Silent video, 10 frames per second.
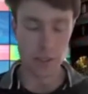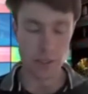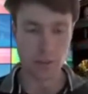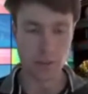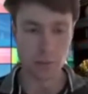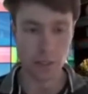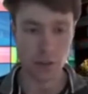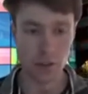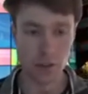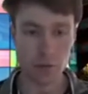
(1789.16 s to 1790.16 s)
we can
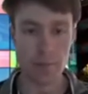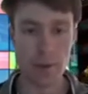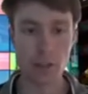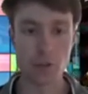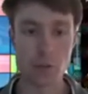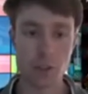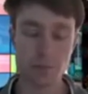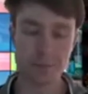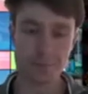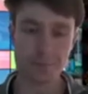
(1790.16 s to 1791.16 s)
look at three main groups.